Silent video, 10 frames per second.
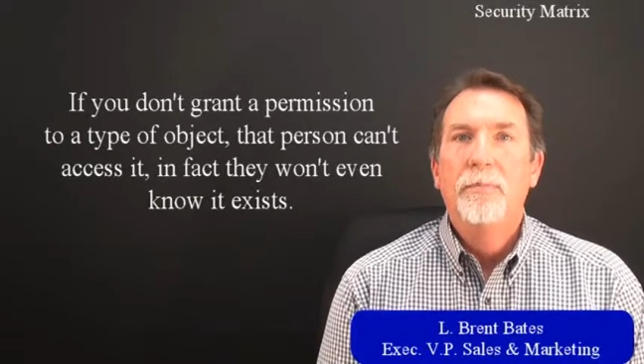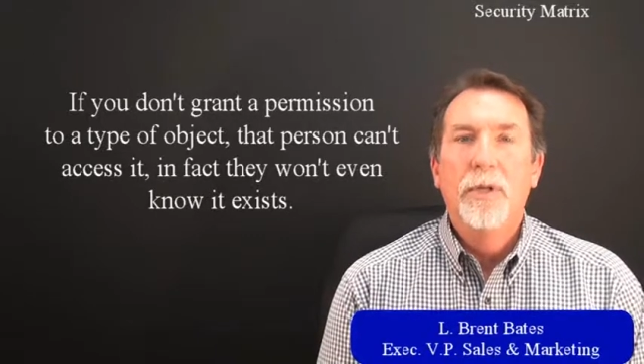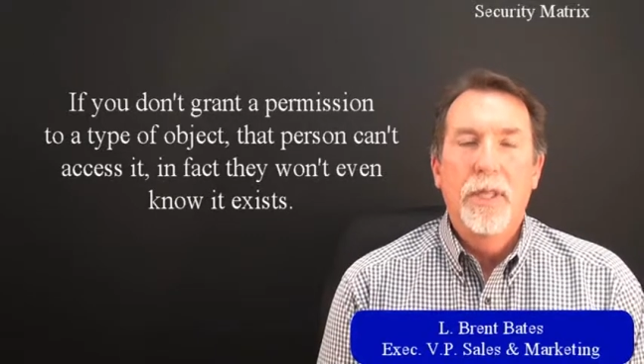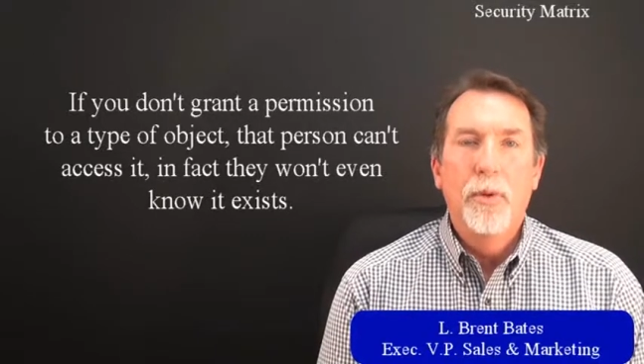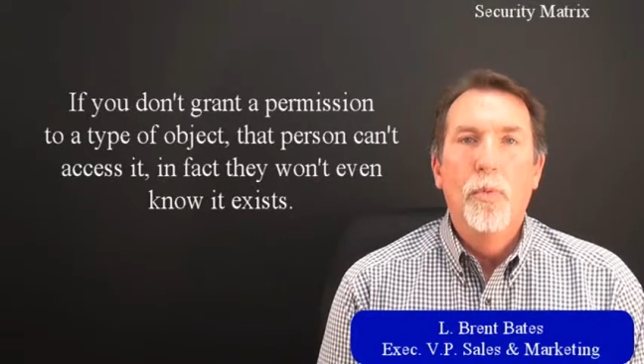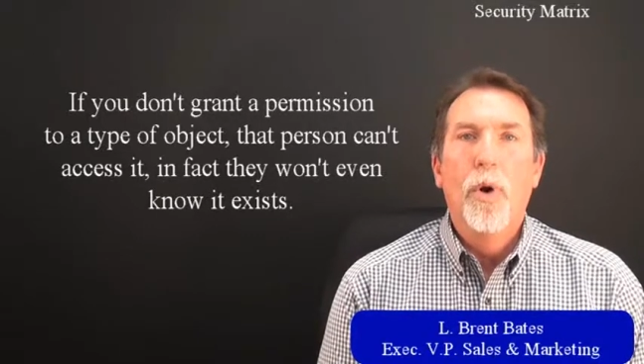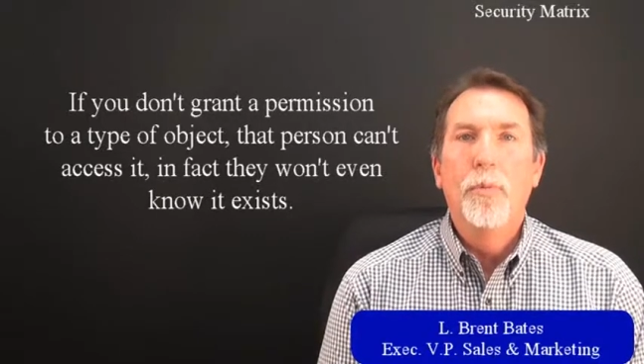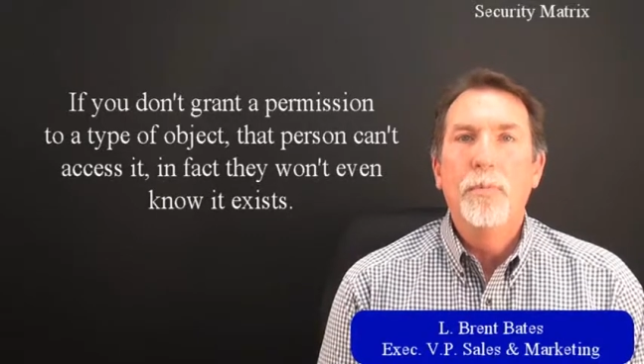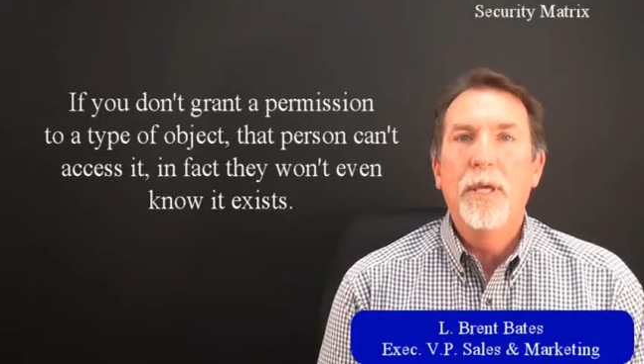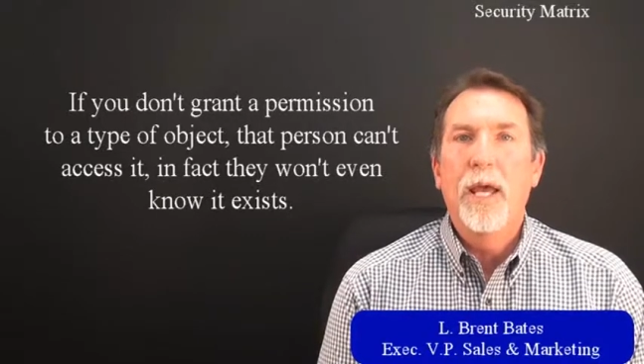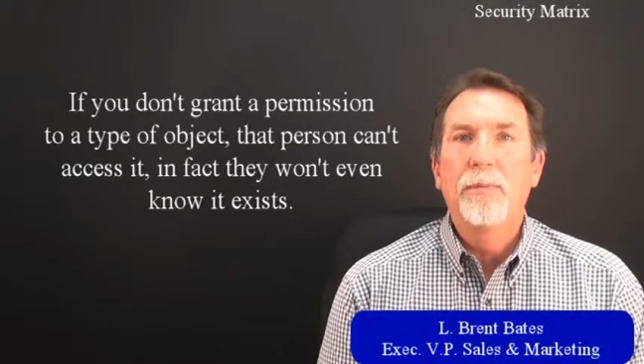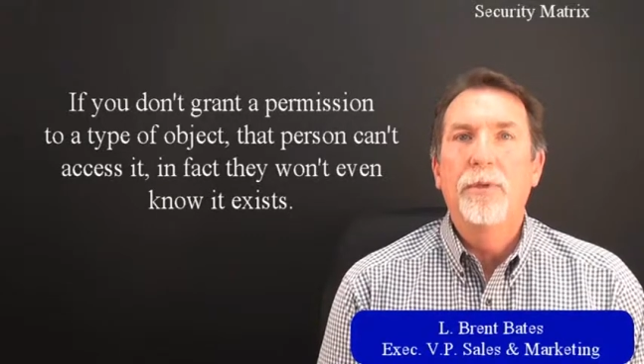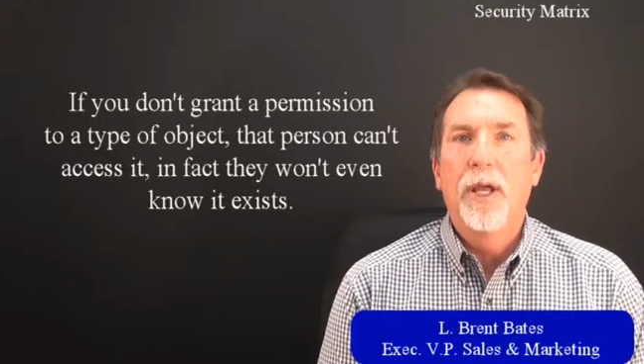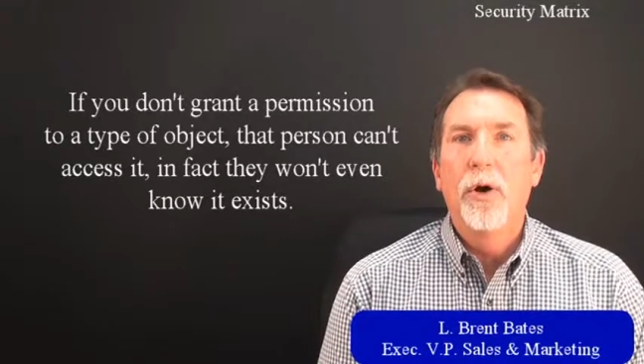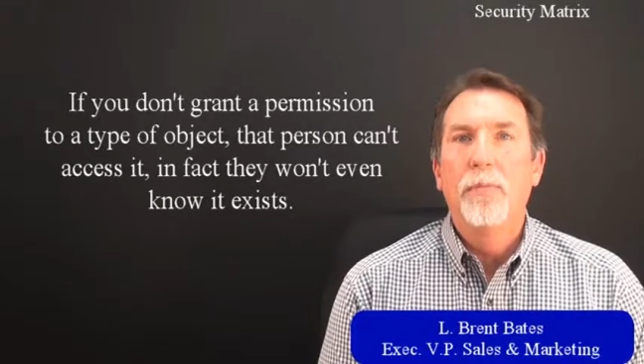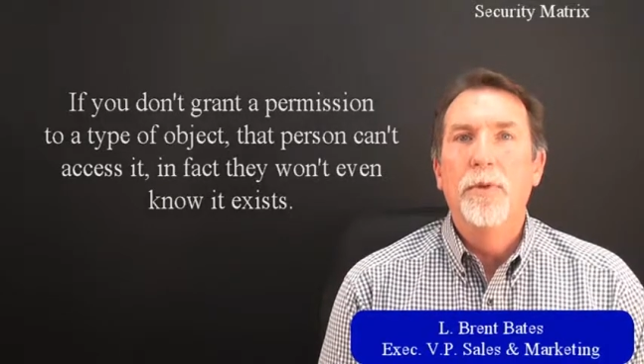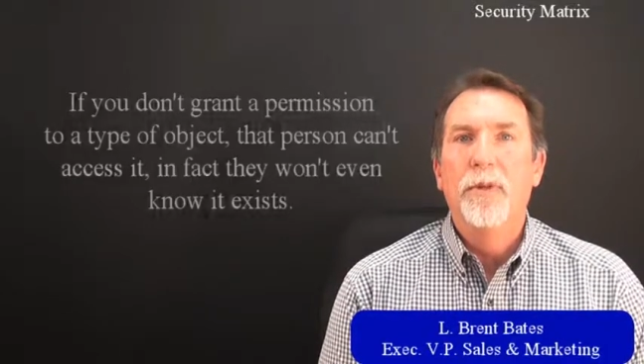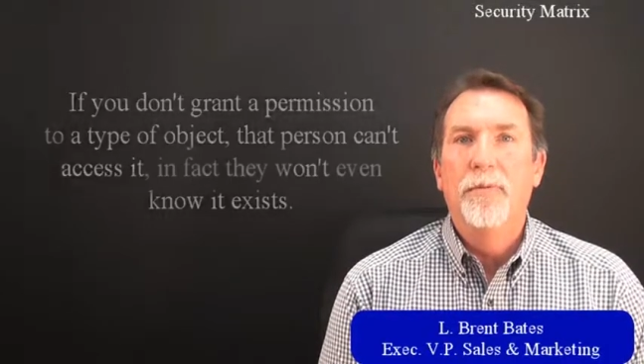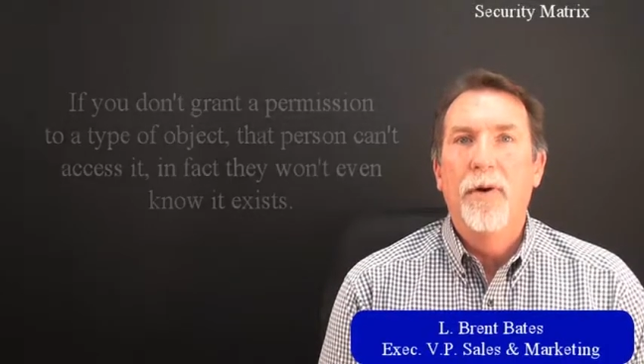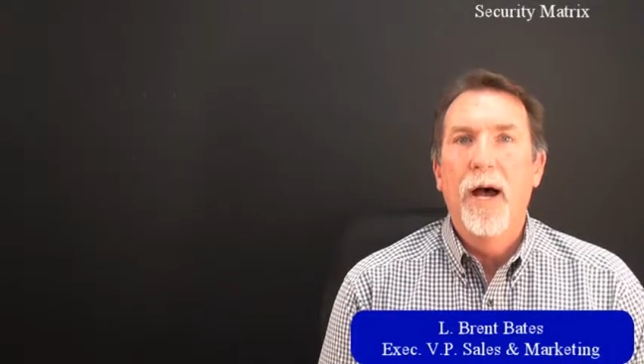but they won't be able to
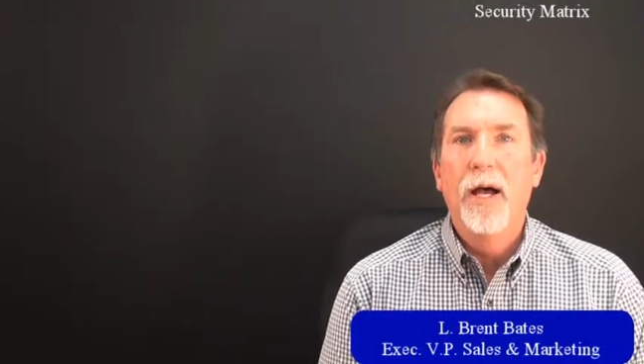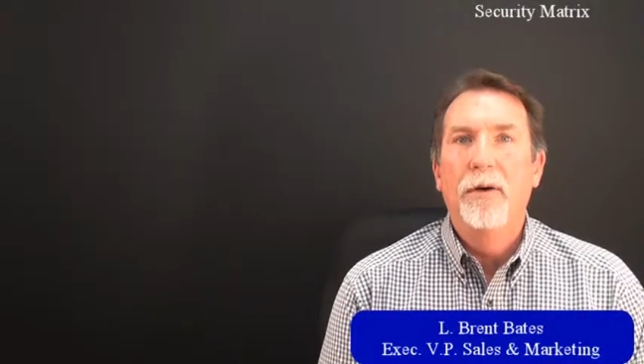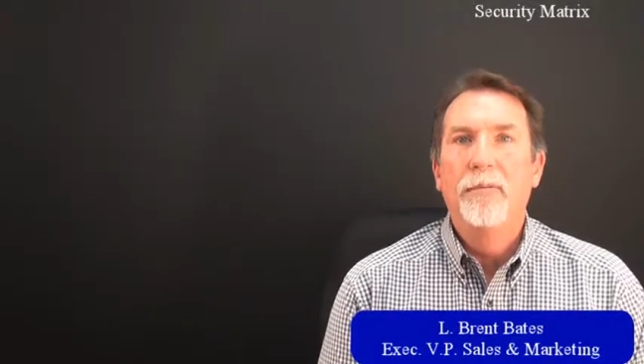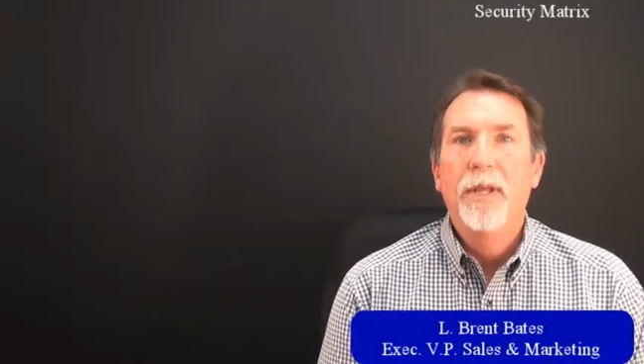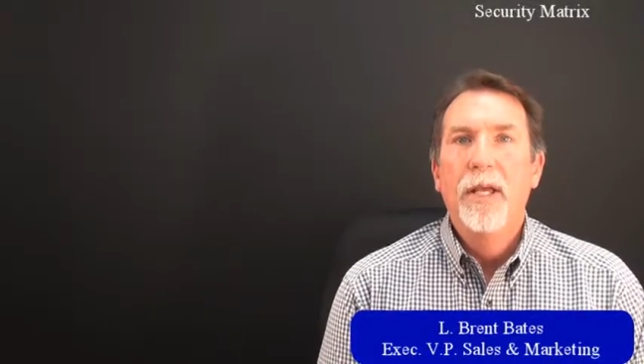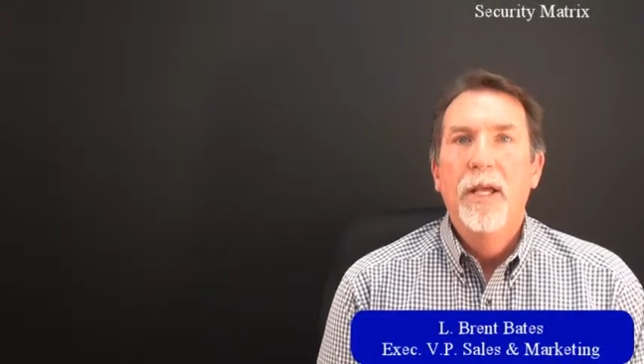open the file.